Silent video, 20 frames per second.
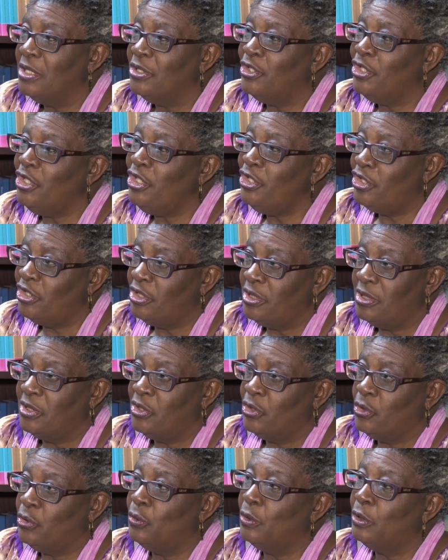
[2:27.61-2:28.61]
teaching
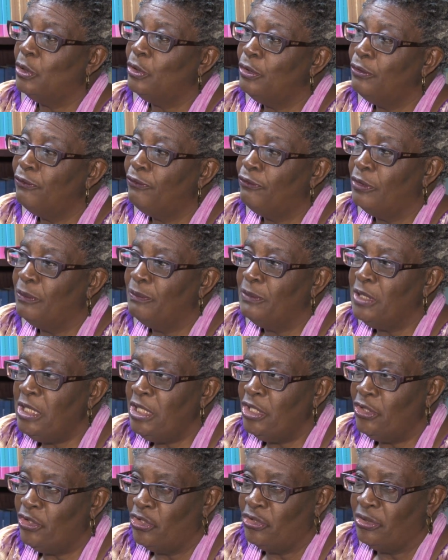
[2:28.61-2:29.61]
us to learn from
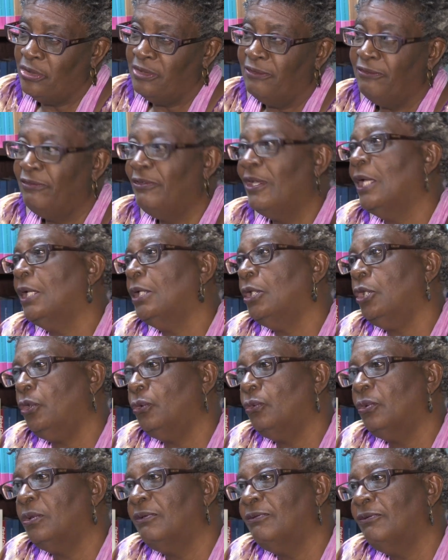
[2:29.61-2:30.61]
nature the
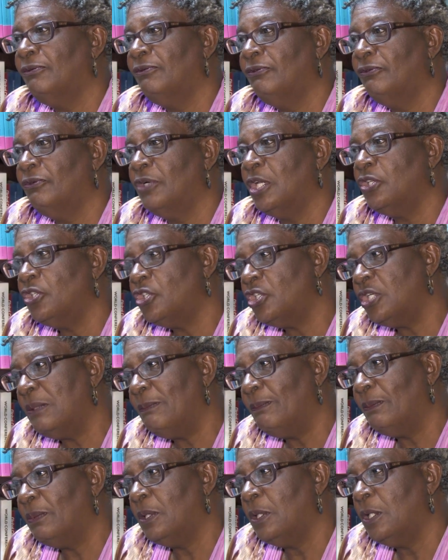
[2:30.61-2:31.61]
value of
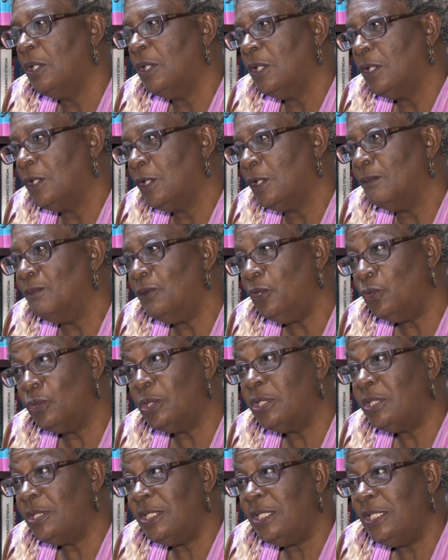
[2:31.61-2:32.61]
friendship,
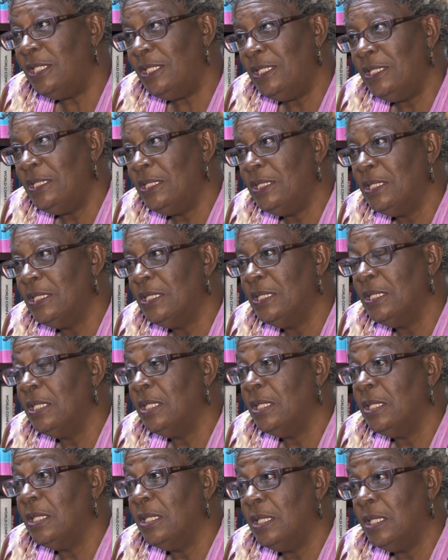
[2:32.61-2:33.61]
community,
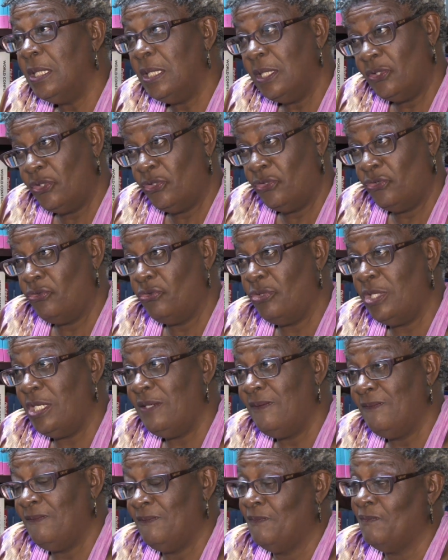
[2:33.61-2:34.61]

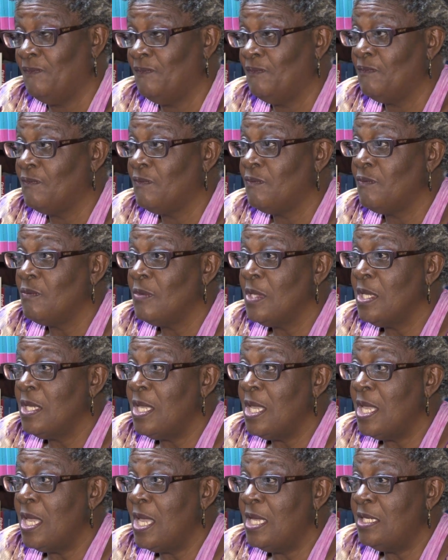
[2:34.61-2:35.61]
history,
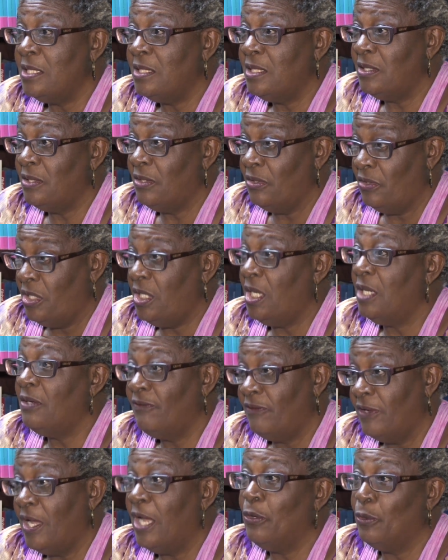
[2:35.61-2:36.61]
and the
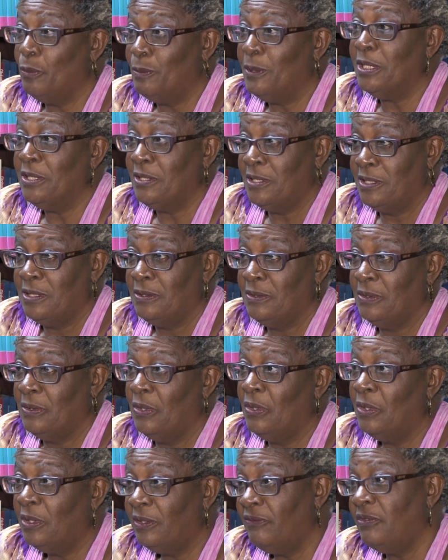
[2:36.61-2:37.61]
environment.
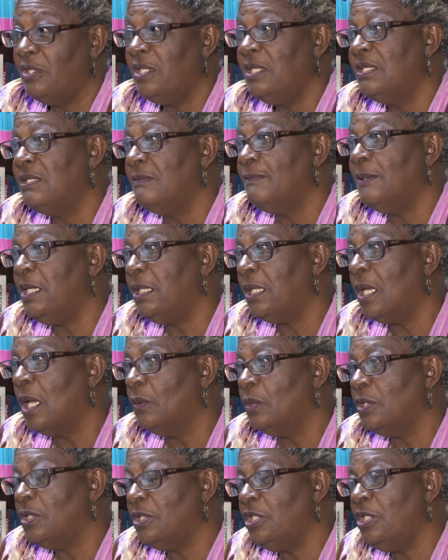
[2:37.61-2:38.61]
All of these being
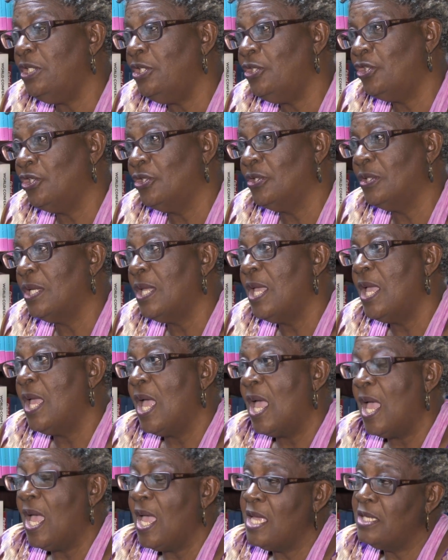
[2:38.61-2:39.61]
our teacher
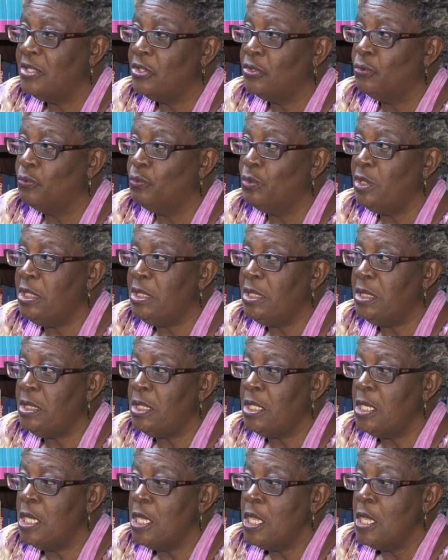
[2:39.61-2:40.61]
as
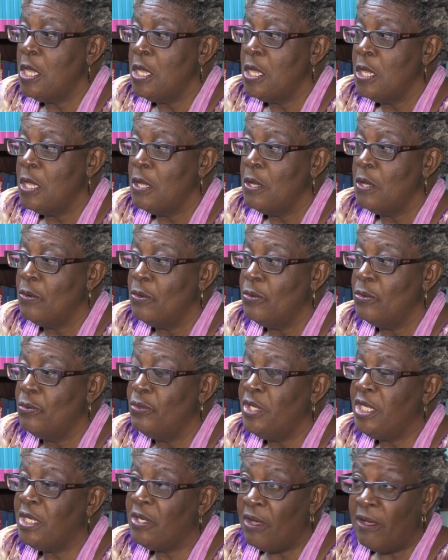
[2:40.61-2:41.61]
we
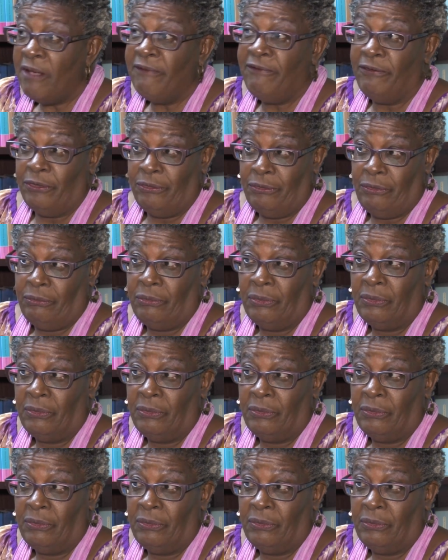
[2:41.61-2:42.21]
recover